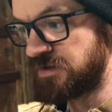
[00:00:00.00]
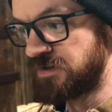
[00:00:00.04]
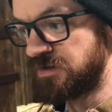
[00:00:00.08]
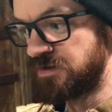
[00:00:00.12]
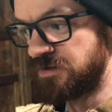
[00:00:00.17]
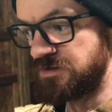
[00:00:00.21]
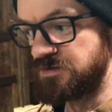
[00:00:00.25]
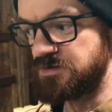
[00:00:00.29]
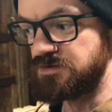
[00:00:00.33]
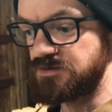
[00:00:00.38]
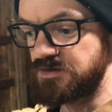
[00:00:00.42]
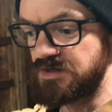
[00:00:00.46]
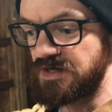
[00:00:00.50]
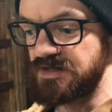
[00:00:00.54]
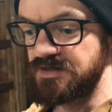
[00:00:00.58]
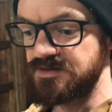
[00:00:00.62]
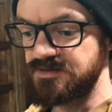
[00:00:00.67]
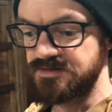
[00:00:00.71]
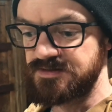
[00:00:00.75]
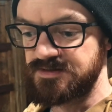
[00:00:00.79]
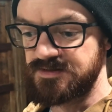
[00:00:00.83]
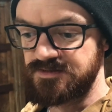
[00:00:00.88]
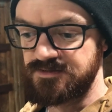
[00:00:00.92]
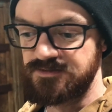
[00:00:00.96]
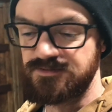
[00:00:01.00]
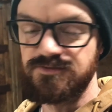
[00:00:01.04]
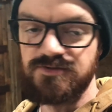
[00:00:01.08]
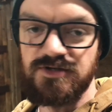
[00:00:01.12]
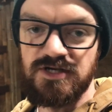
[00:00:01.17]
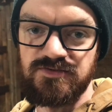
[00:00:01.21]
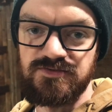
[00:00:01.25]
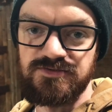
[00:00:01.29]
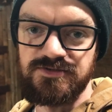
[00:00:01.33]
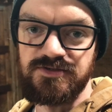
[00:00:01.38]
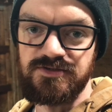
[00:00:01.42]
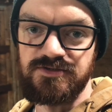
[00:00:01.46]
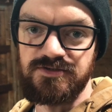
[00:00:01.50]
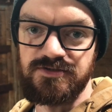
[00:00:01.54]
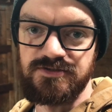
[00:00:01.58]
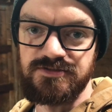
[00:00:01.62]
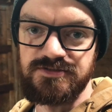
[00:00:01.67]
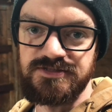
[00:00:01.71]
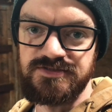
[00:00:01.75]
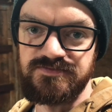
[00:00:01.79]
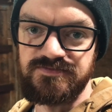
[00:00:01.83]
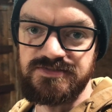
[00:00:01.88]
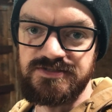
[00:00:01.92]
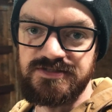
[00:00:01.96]
you guys were able to learn some
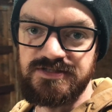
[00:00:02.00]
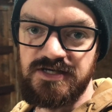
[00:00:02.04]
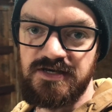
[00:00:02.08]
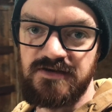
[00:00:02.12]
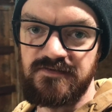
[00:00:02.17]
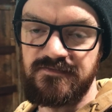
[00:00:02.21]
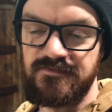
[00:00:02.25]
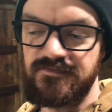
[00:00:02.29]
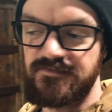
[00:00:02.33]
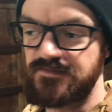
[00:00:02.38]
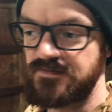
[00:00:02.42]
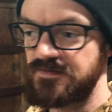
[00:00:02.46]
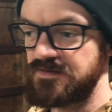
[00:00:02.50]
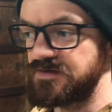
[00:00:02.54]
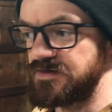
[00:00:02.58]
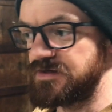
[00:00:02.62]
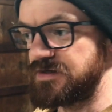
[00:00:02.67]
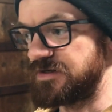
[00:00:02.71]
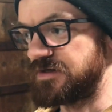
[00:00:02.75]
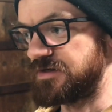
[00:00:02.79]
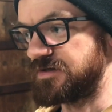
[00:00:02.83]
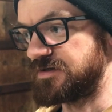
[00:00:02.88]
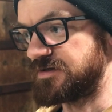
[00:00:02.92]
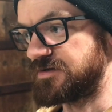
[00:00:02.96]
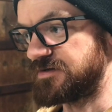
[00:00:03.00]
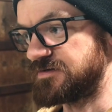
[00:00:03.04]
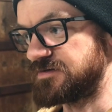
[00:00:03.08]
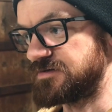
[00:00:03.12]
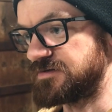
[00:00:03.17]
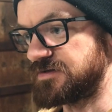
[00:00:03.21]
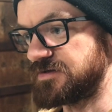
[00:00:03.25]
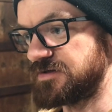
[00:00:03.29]
stuff and